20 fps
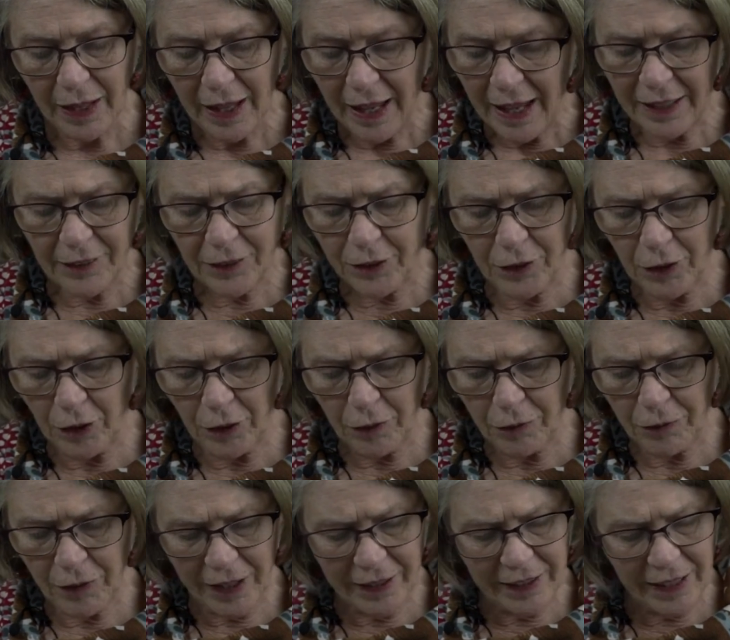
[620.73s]
It's no
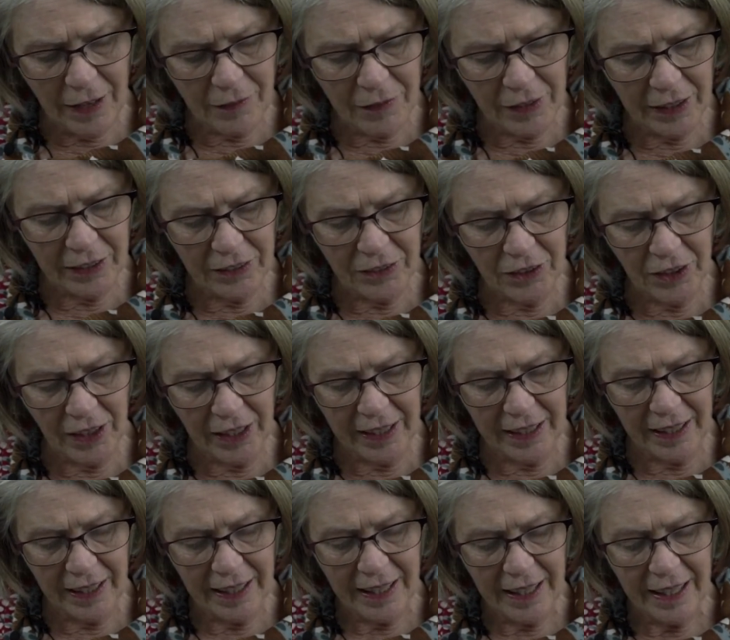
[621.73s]
fun having a chair
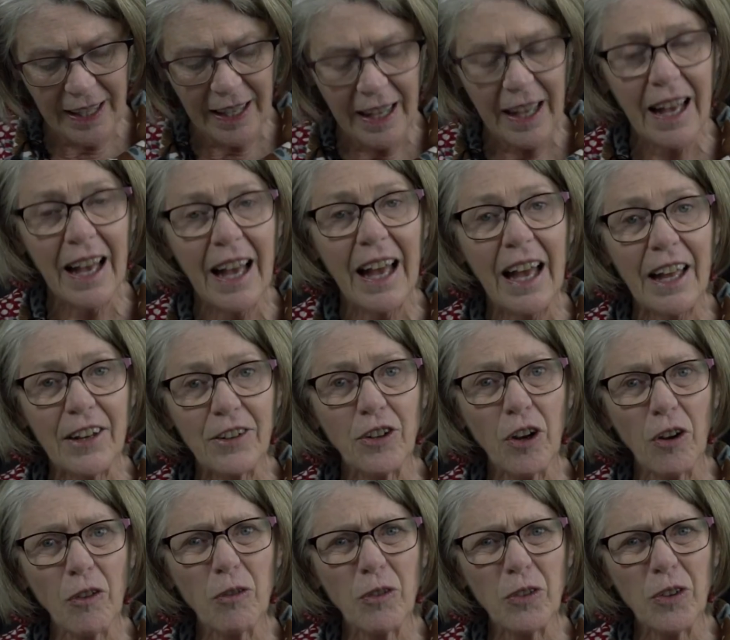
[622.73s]
and
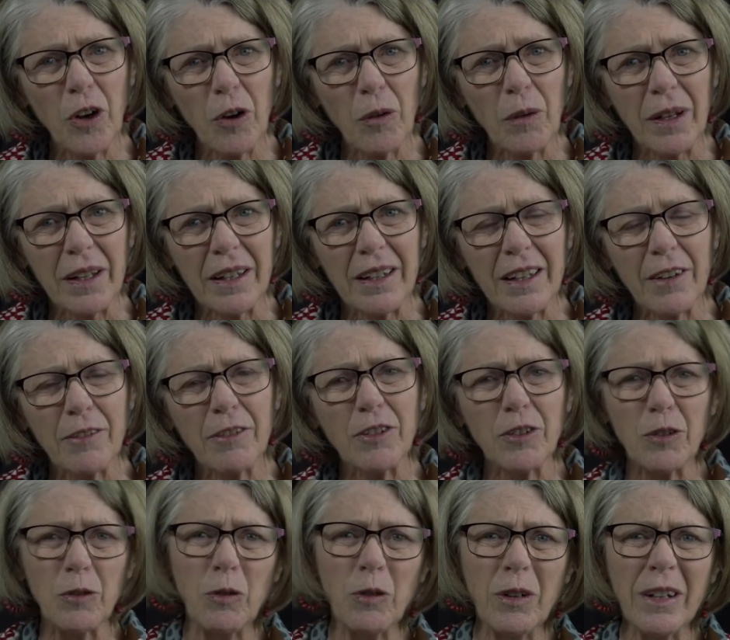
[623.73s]
not knowing if it's
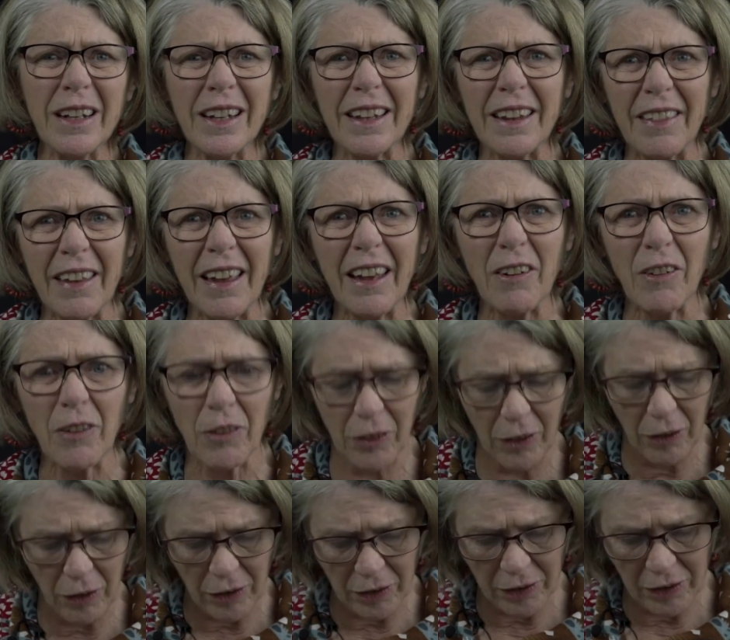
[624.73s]
really there or
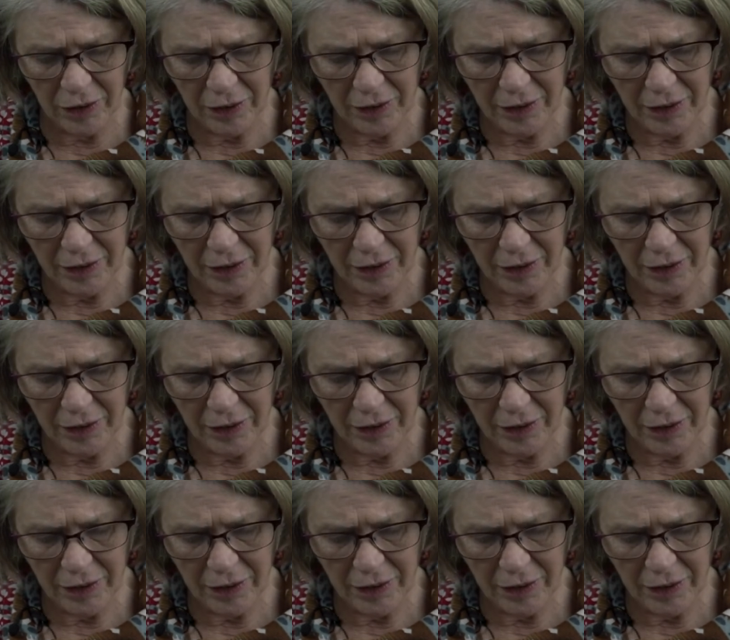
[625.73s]
not.